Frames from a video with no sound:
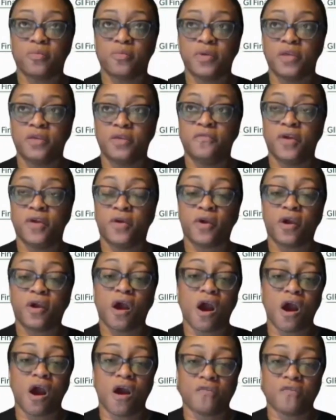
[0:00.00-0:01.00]
to be very
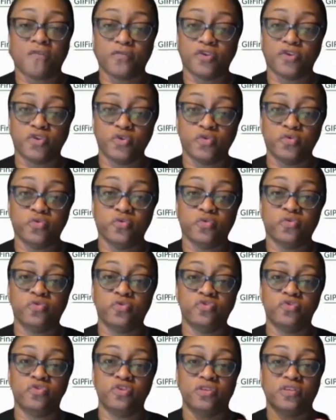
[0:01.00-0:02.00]
hard for you
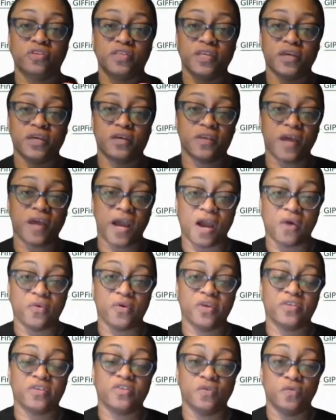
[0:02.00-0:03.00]
to tell the
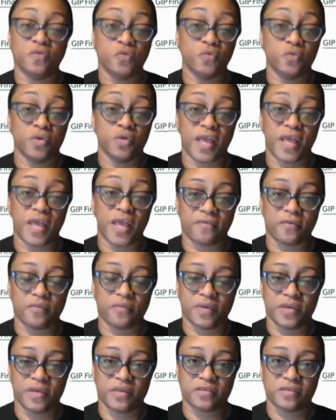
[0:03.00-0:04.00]
IRS if you really have a
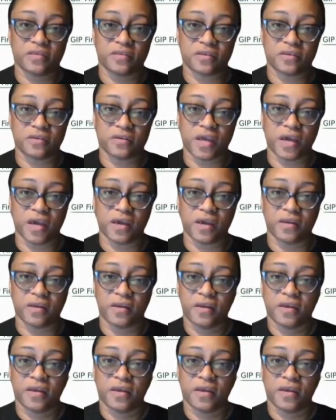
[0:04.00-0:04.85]
business or not,